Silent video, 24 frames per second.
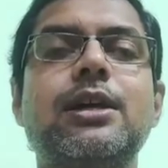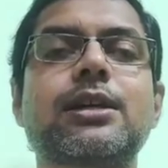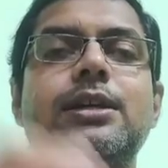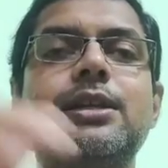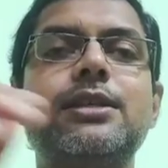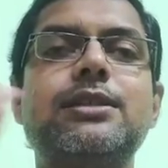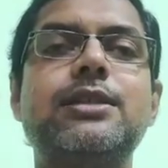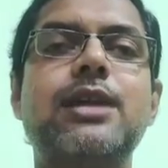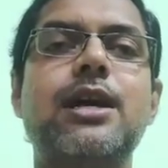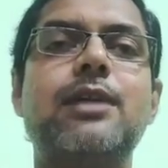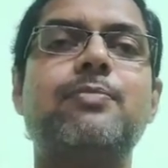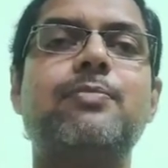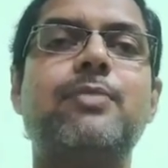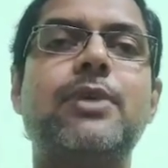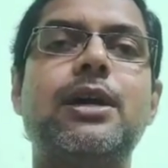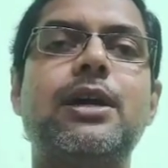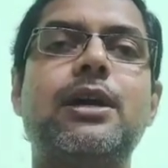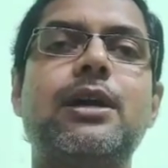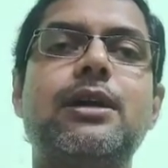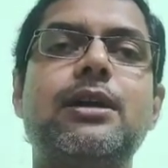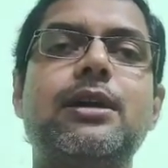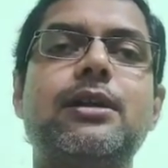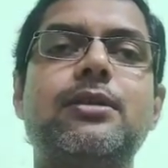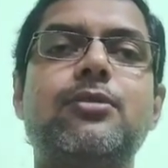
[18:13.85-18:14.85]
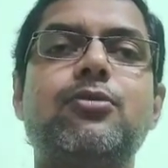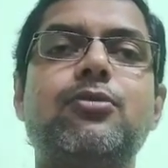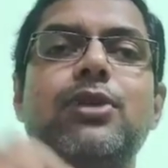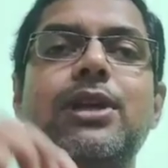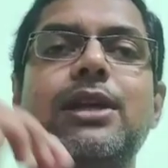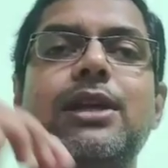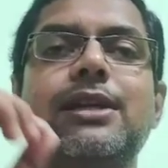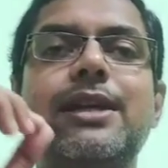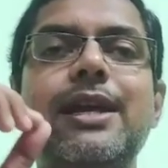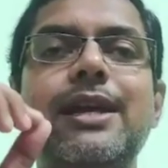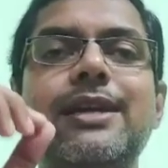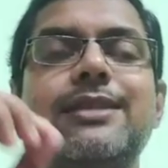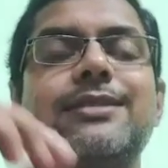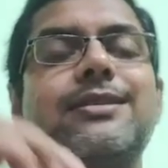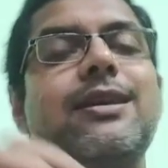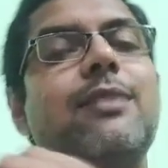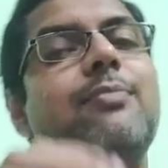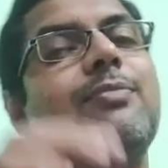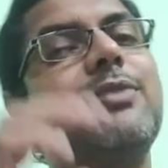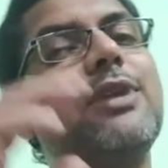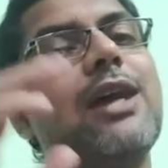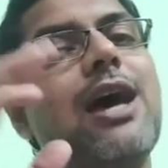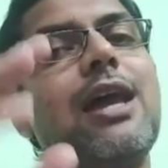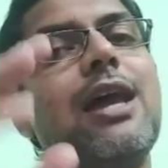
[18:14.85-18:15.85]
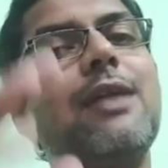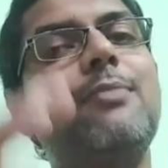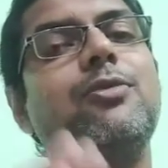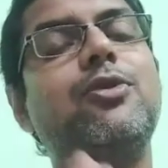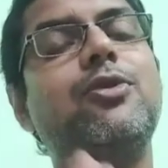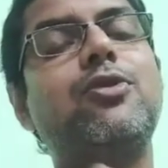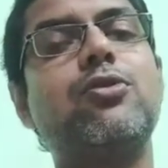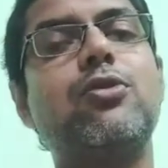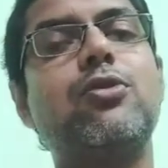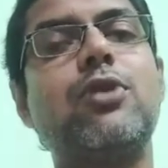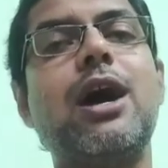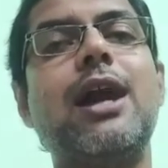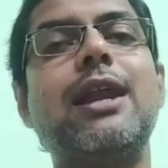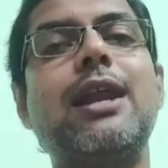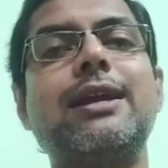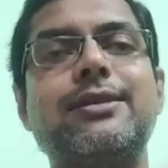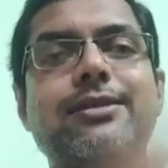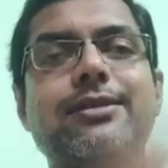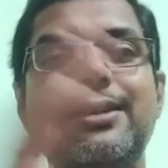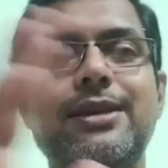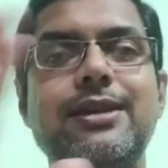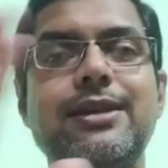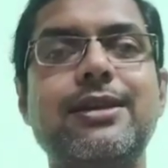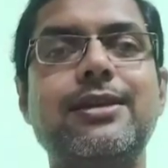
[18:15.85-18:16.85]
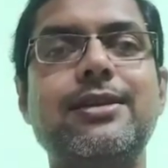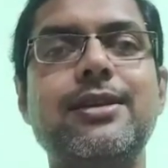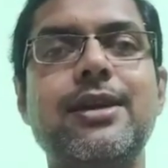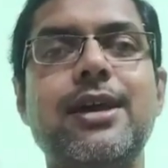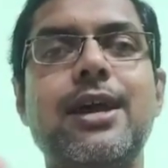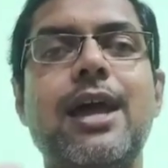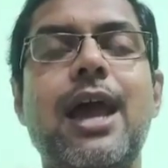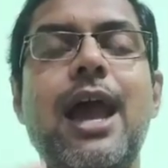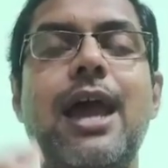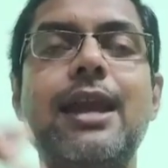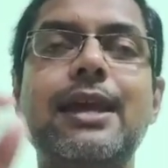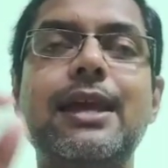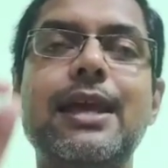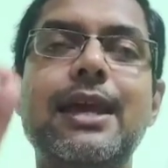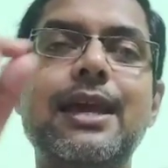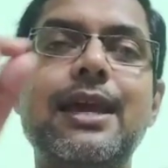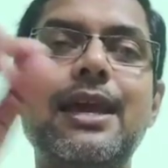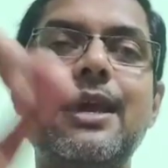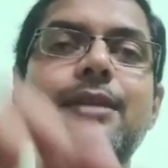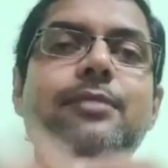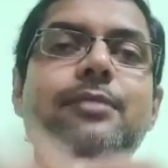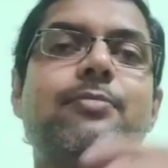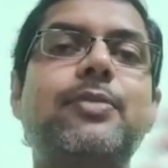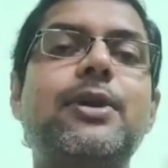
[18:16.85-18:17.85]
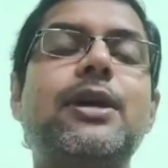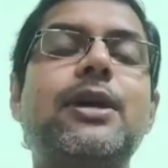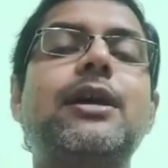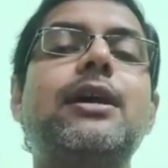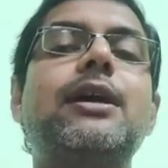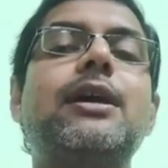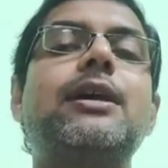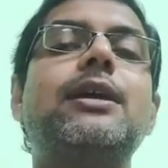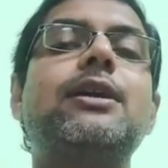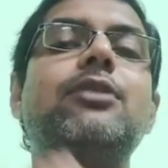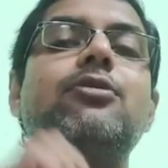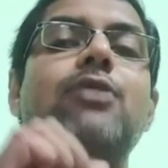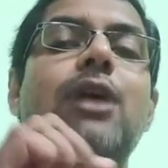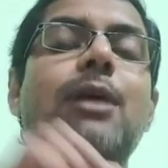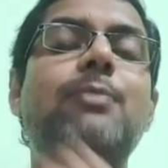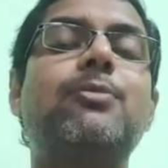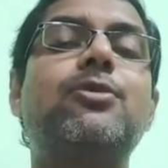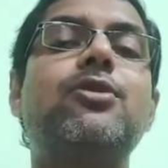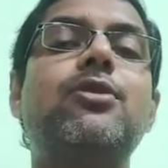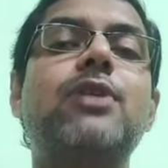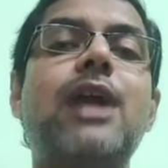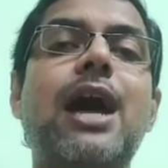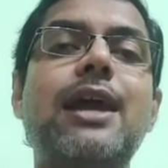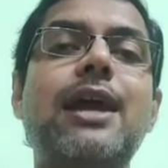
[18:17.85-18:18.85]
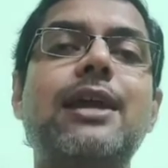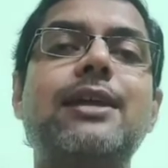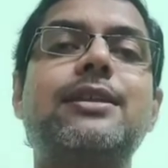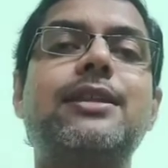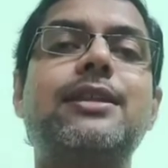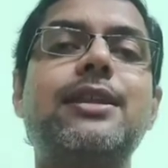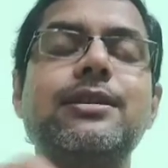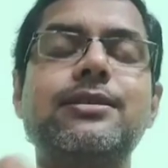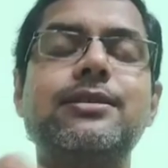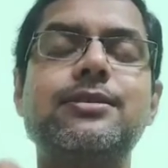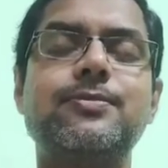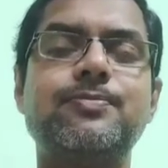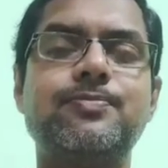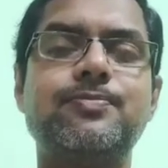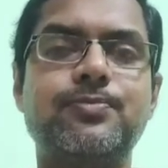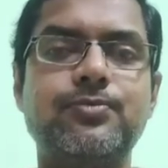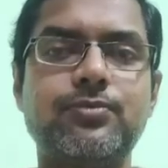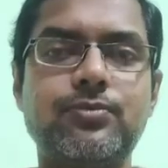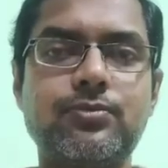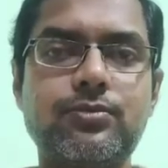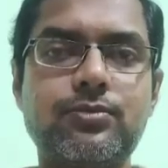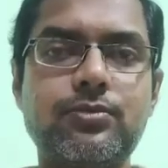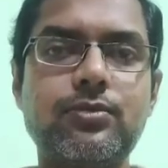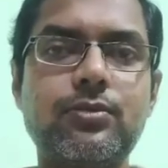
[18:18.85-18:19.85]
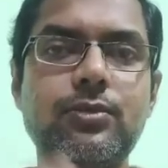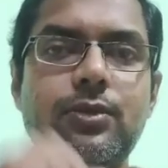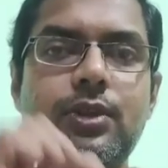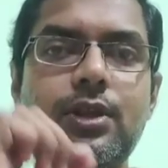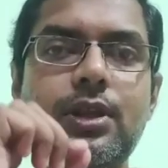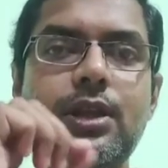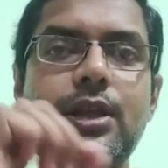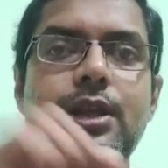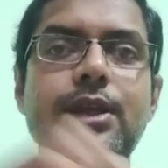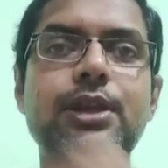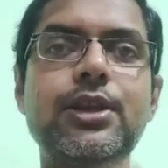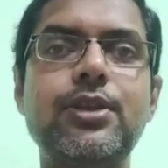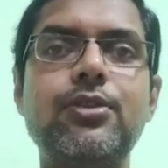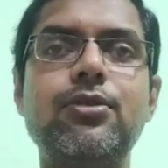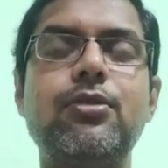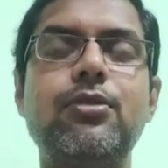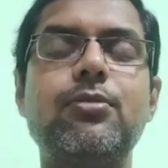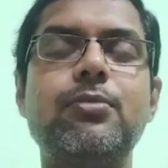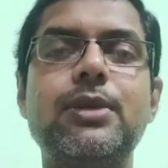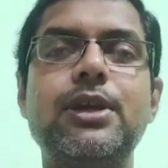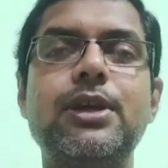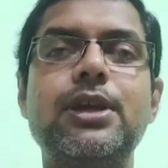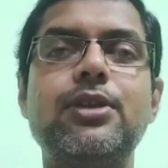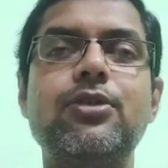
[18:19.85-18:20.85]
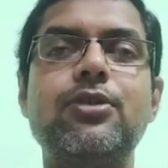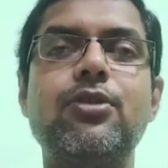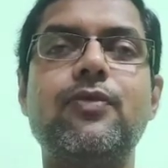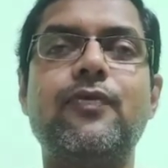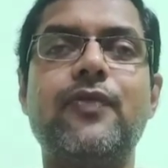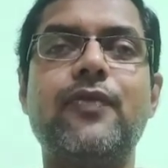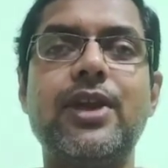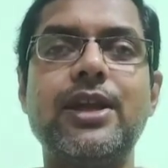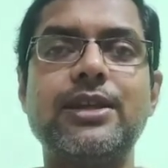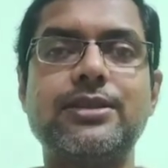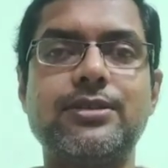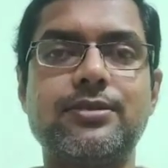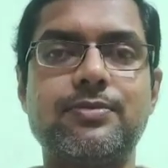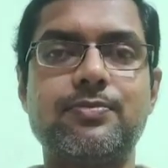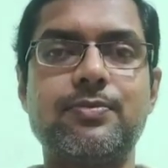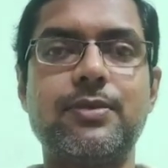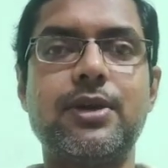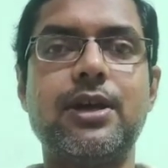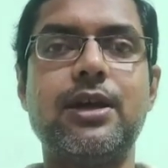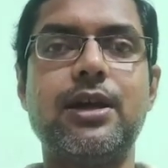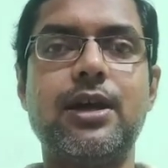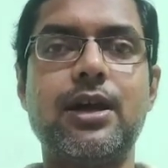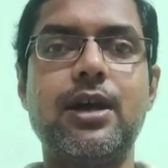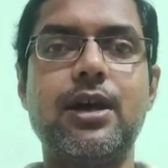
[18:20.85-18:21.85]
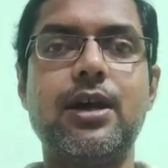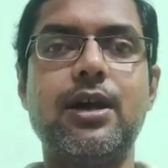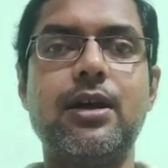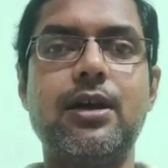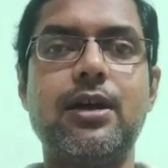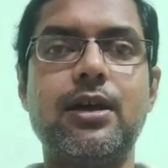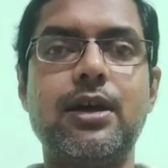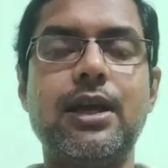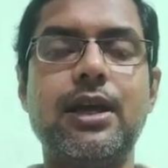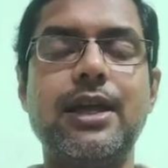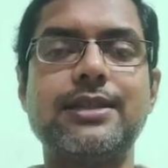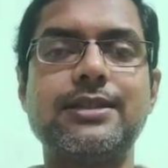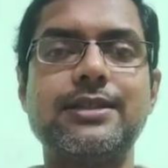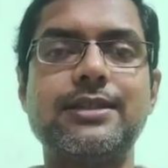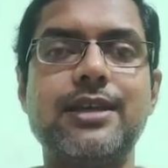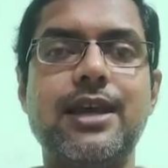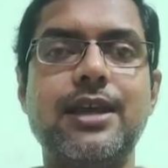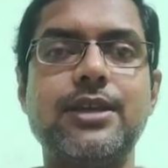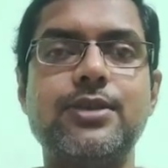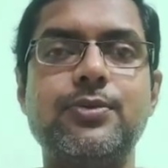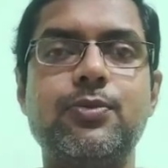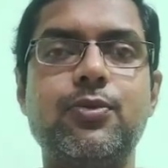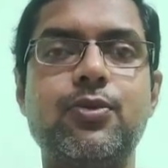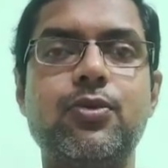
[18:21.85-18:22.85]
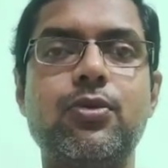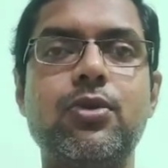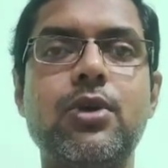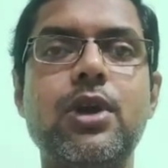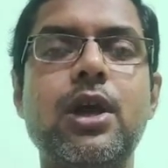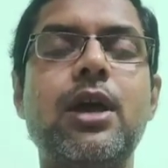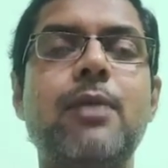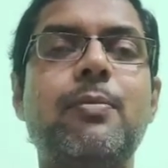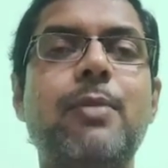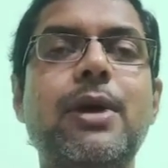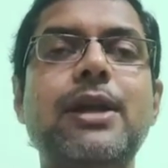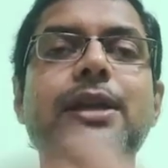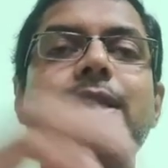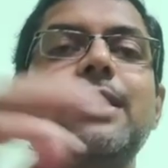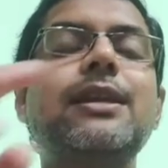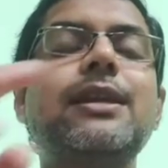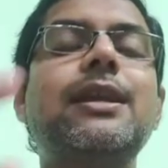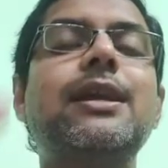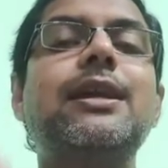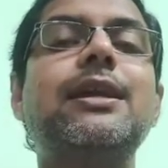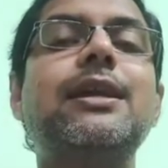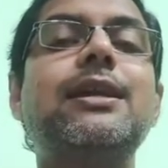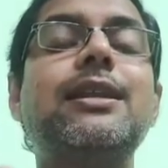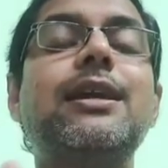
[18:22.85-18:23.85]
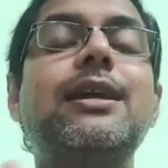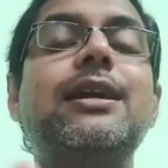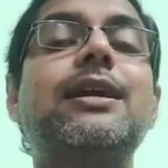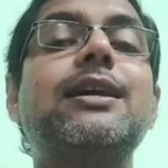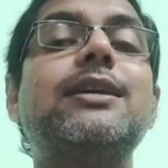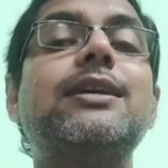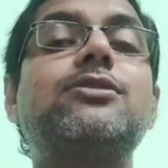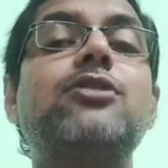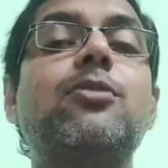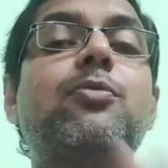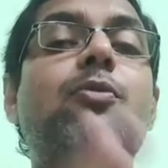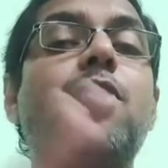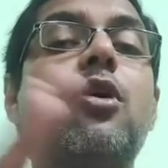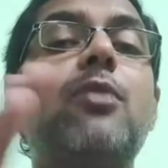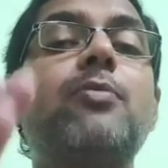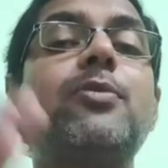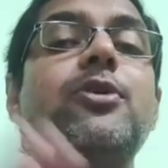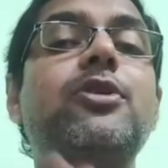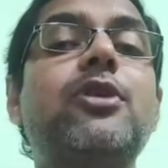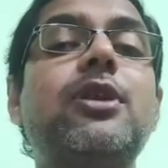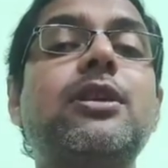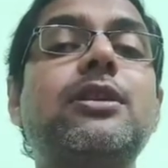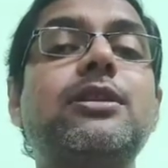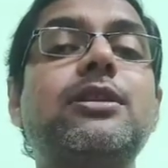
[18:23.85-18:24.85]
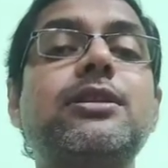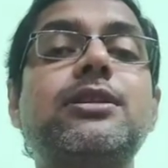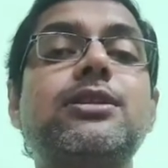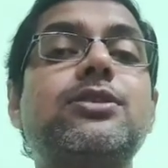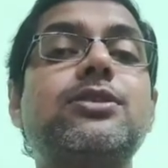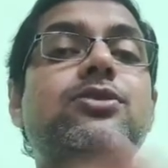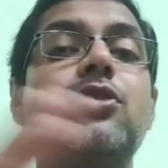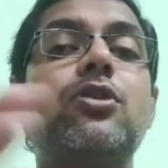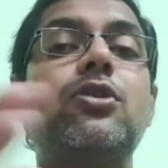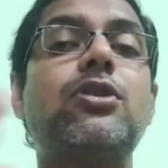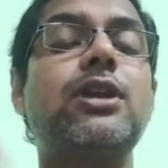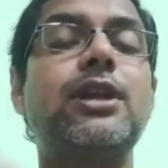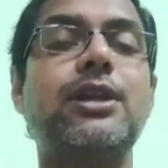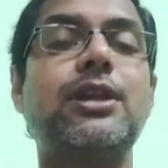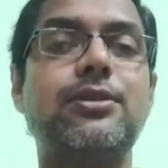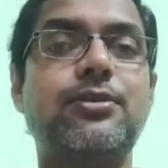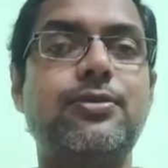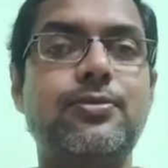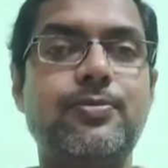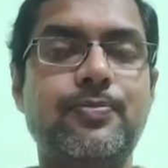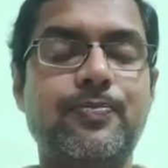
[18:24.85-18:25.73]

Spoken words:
Teacher will take some time to correct it, and again you have to write this in your fresh exercise book. But in the case of computer, this is not needed.